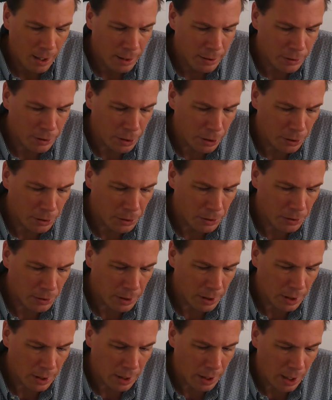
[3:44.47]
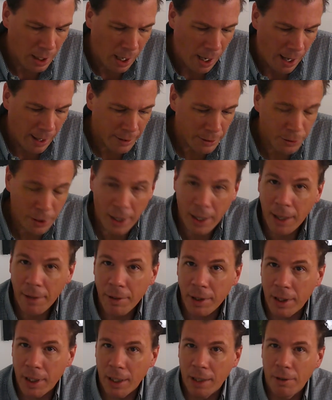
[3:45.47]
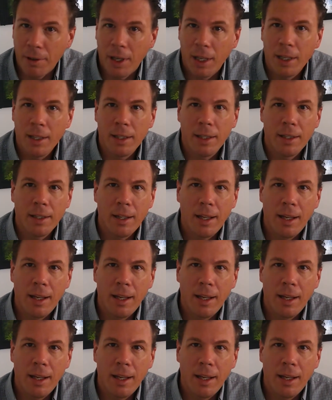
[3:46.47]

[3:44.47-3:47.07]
So I tried everything, right?